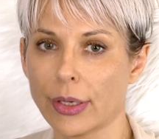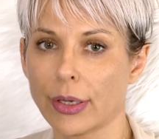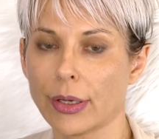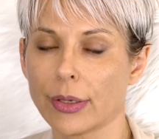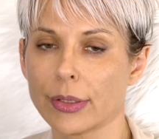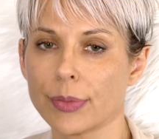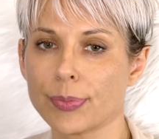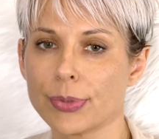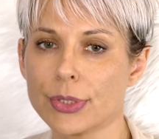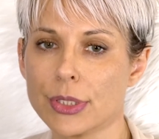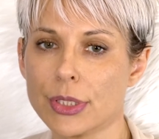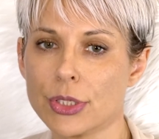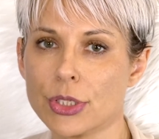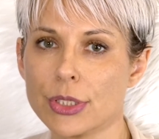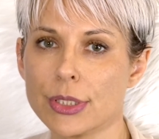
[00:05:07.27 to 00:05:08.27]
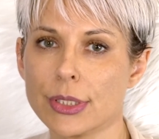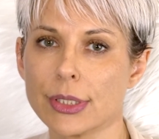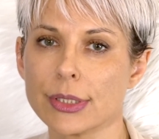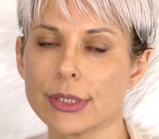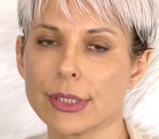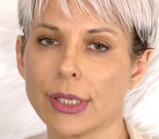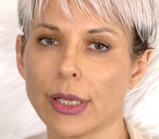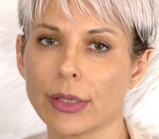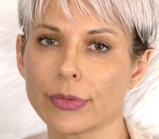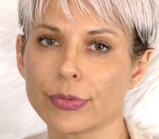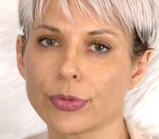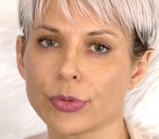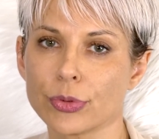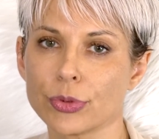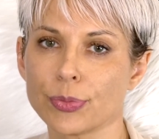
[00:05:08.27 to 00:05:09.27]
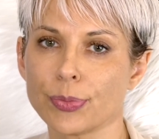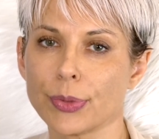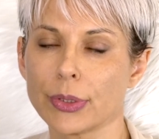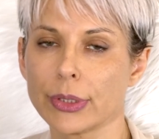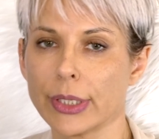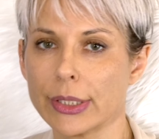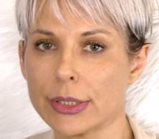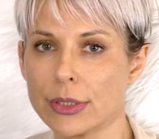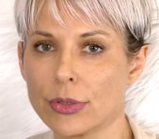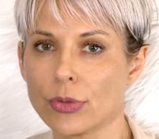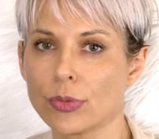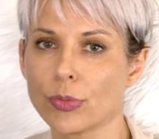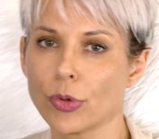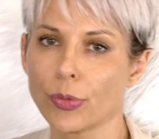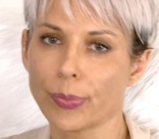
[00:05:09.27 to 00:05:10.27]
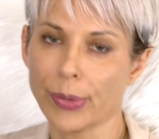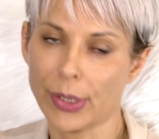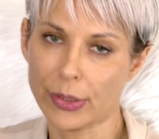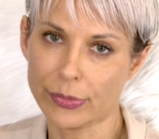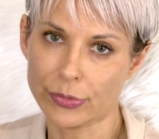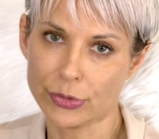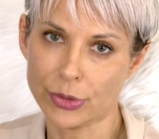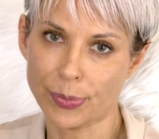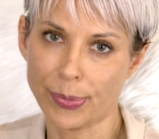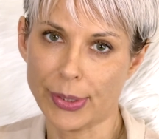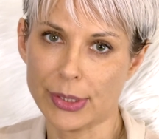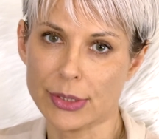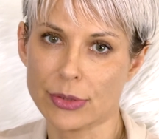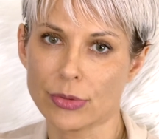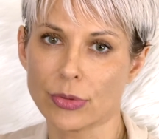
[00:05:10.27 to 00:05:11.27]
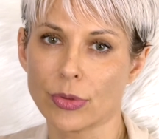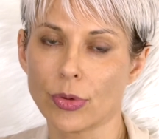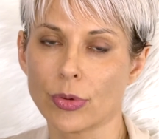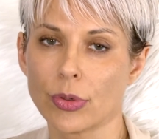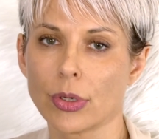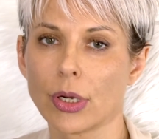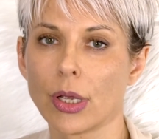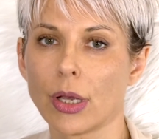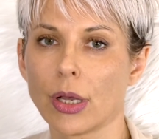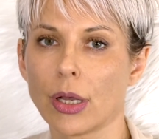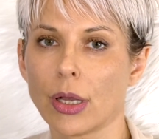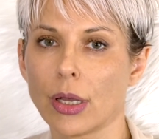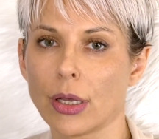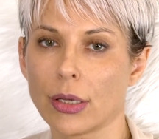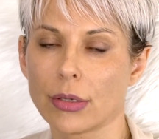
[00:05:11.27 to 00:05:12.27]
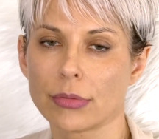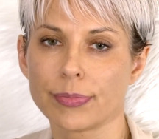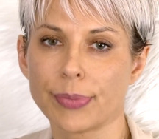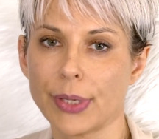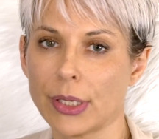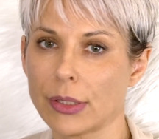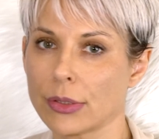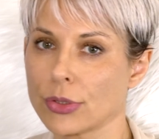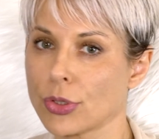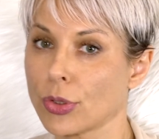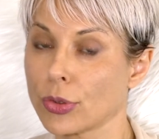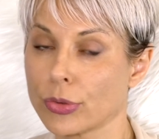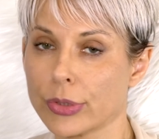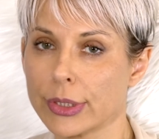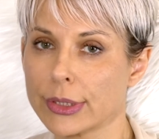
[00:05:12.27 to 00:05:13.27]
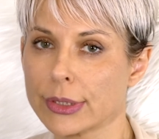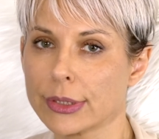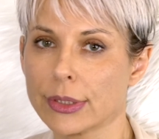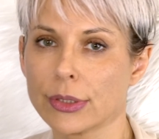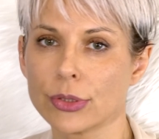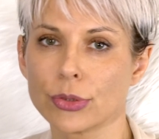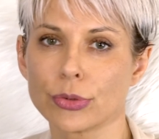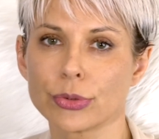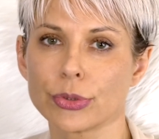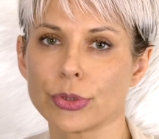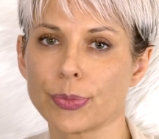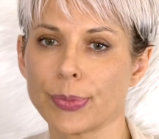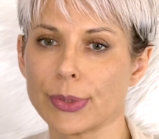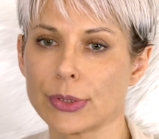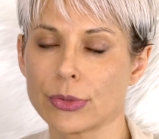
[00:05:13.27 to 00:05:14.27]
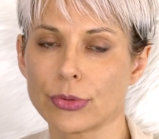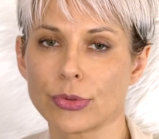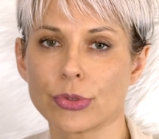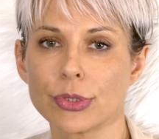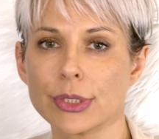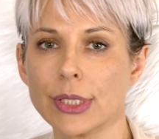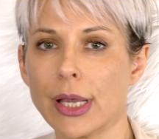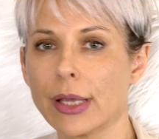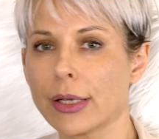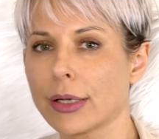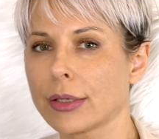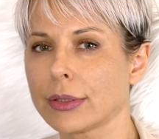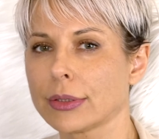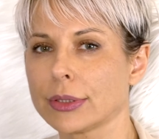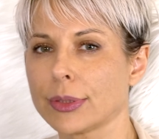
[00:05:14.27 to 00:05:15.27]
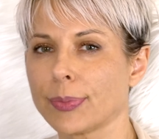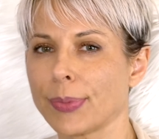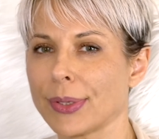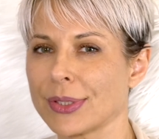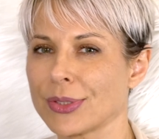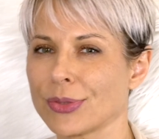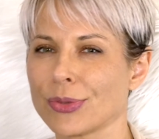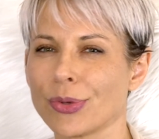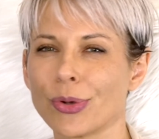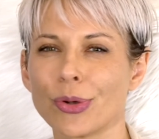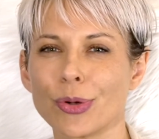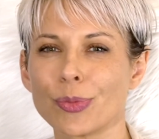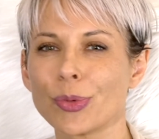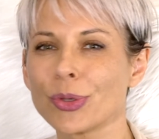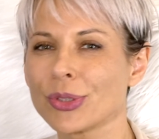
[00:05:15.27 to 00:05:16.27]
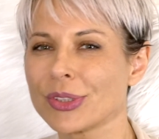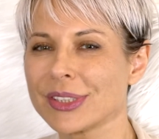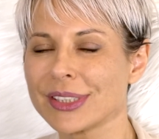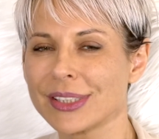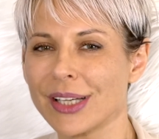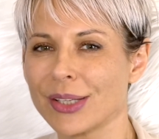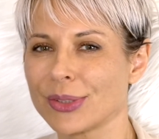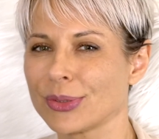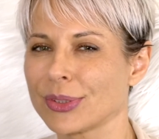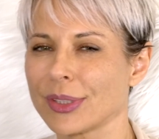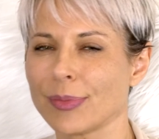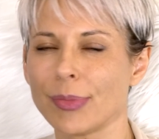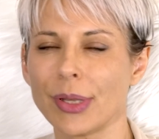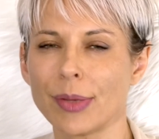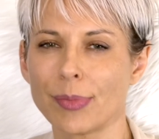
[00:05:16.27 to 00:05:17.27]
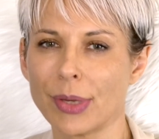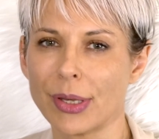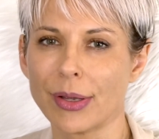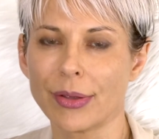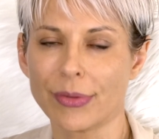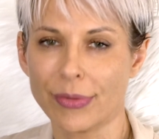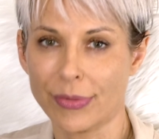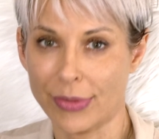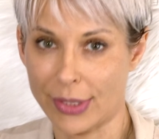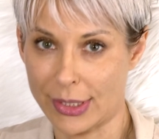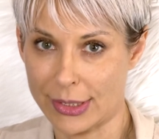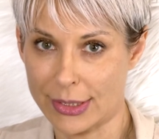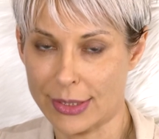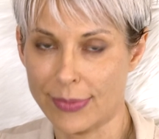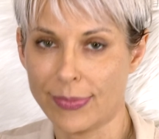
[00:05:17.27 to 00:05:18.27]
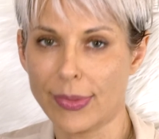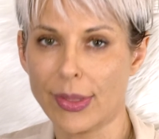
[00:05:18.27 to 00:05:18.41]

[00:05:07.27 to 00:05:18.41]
The procedures itself could be less or more painful, depends on your pain tolerance. It also depends on your cycle and depends on your hormonal status and many other things.